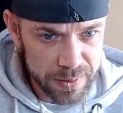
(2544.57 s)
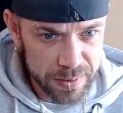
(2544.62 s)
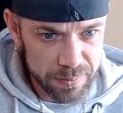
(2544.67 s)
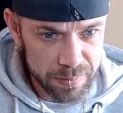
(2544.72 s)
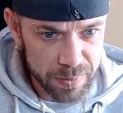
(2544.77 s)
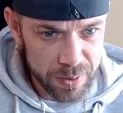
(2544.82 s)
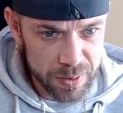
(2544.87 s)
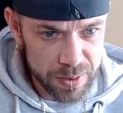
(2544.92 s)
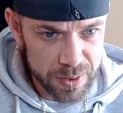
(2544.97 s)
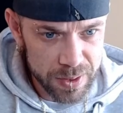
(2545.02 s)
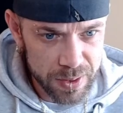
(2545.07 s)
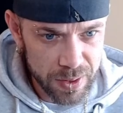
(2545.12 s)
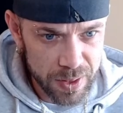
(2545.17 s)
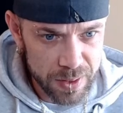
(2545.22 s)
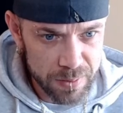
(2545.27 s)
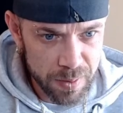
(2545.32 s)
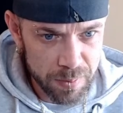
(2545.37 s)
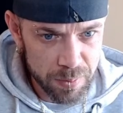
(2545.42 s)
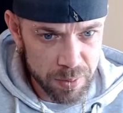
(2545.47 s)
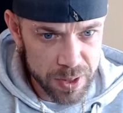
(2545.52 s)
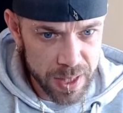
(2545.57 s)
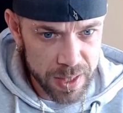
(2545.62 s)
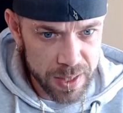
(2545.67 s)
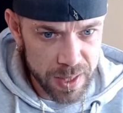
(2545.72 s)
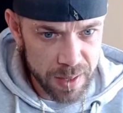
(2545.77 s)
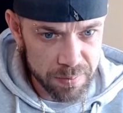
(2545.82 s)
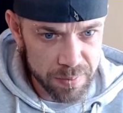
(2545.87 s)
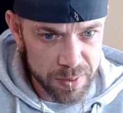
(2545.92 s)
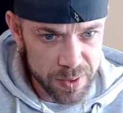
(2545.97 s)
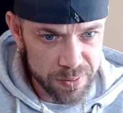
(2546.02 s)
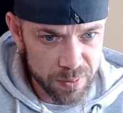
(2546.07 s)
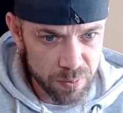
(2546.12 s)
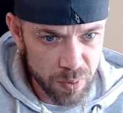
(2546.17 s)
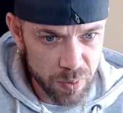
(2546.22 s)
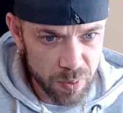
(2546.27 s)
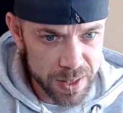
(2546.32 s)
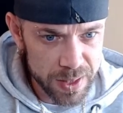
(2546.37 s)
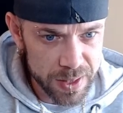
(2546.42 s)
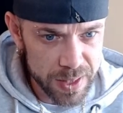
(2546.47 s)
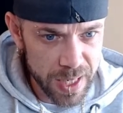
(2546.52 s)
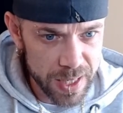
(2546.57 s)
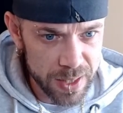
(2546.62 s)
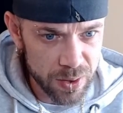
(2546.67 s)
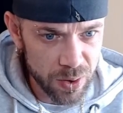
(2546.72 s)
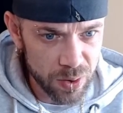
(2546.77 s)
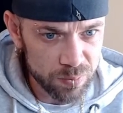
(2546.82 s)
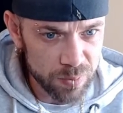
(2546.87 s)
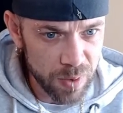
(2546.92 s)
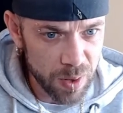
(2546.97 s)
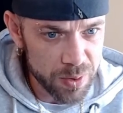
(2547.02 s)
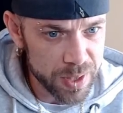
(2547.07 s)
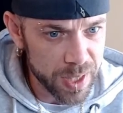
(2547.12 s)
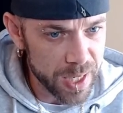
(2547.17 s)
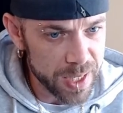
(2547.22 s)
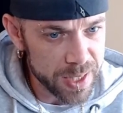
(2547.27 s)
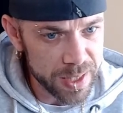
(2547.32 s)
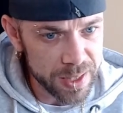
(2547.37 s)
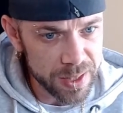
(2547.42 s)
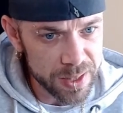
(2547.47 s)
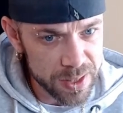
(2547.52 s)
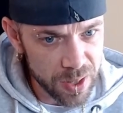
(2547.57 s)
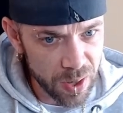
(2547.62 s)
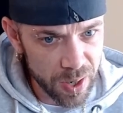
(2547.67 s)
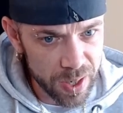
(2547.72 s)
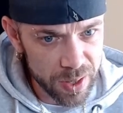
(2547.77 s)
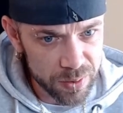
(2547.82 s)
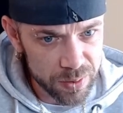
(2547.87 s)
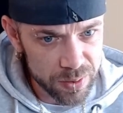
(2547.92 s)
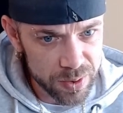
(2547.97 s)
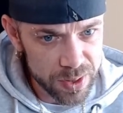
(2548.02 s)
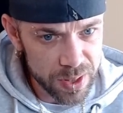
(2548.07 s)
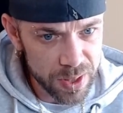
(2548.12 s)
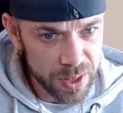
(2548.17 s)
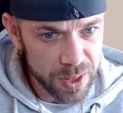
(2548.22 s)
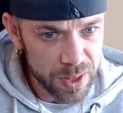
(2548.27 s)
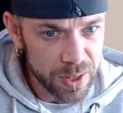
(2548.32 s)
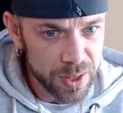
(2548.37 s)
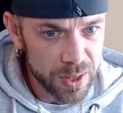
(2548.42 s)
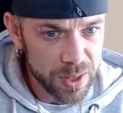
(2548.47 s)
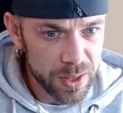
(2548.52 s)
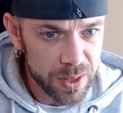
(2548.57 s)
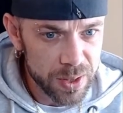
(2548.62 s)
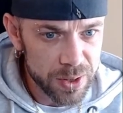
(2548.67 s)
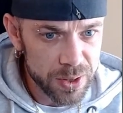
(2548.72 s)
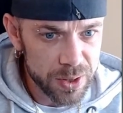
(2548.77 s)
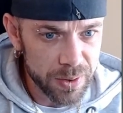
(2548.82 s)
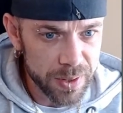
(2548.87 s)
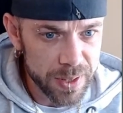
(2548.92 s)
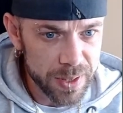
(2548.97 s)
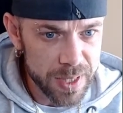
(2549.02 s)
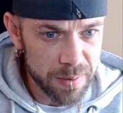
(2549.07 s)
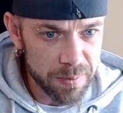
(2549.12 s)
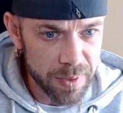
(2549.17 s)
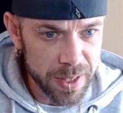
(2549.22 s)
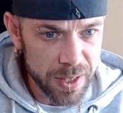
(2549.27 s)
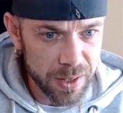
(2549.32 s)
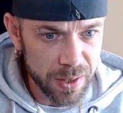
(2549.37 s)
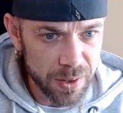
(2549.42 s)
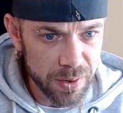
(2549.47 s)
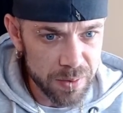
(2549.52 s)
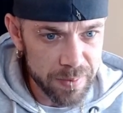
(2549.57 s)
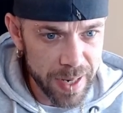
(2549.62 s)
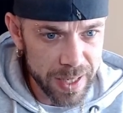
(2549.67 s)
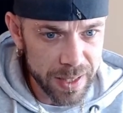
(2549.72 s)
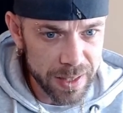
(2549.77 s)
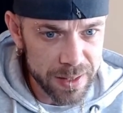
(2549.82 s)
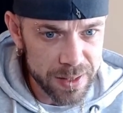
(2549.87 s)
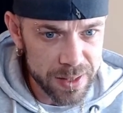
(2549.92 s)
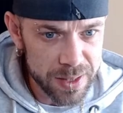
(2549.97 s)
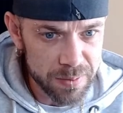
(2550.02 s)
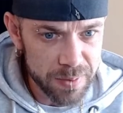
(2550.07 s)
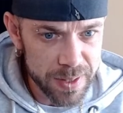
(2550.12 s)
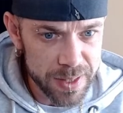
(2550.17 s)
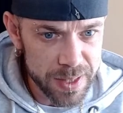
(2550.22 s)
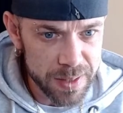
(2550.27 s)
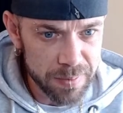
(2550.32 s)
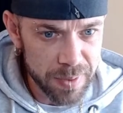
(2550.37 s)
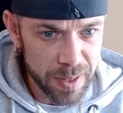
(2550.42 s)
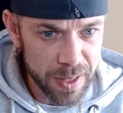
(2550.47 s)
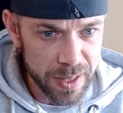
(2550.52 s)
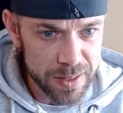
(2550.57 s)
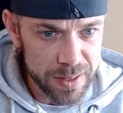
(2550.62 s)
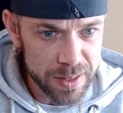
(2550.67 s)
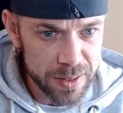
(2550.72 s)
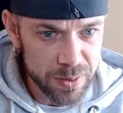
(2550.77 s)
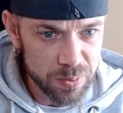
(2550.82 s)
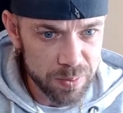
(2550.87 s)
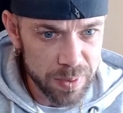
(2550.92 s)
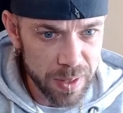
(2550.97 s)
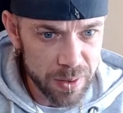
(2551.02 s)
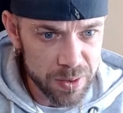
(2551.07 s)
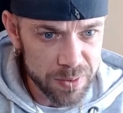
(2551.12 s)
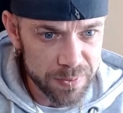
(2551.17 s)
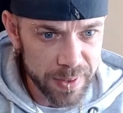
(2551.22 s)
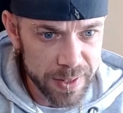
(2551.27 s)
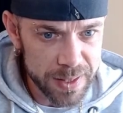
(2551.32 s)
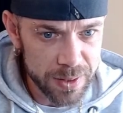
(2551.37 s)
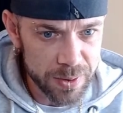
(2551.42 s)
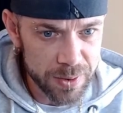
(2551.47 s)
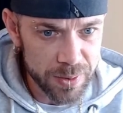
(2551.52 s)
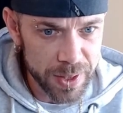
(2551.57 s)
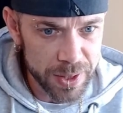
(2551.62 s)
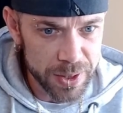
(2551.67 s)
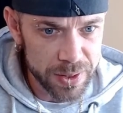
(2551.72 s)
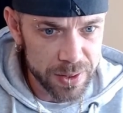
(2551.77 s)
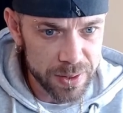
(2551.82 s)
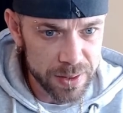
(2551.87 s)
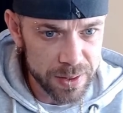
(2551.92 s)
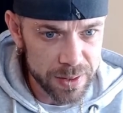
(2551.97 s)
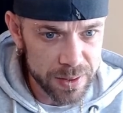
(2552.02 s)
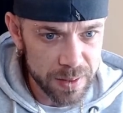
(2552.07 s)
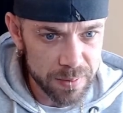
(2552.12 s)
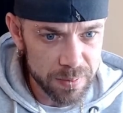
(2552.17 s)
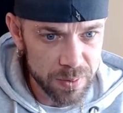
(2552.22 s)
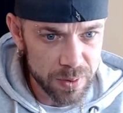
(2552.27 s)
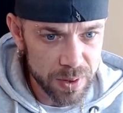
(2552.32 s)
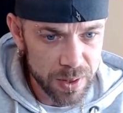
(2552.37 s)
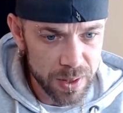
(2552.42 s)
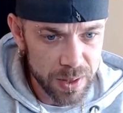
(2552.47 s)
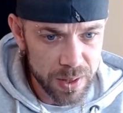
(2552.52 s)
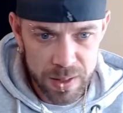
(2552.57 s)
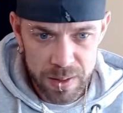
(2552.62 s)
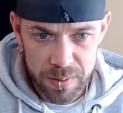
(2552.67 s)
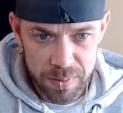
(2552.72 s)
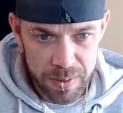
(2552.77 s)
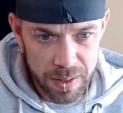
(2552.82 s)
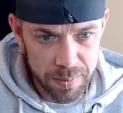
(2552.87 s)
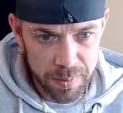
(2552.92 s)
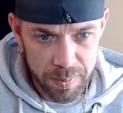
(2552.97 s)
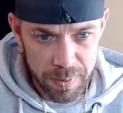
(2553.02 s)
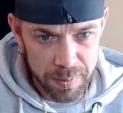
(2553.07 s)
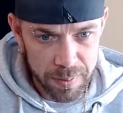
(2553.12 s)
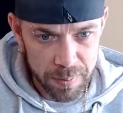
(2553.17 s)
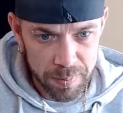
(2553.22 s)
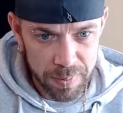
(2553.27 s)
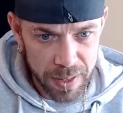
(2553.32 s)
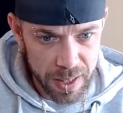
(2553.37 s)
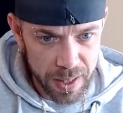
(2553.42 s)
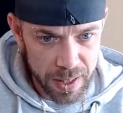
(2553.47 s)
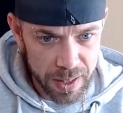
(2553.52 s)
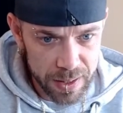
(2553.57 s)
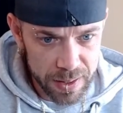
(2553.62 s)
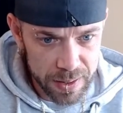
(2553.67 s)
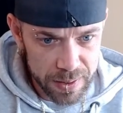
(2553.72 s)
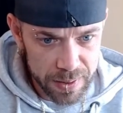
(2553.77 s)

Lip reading: Models designed to represent numbers from 1 to 10 on rotating dials. During assembly, glue magnets to resin parts and all poles face the direction. Simple. Blah, blah, blah, blah, blah.